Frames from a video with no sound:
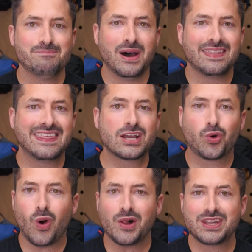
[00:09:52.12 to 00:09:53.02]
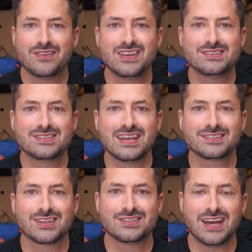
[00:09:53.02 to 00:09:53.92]
But the quality of these
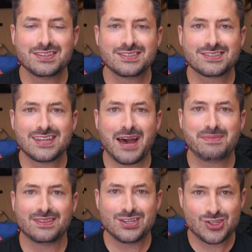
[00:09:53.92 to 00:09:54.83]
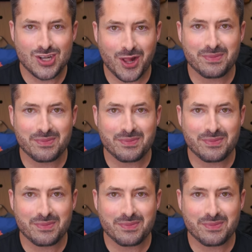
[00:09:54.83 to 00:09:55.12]
things doesn't stop at the shell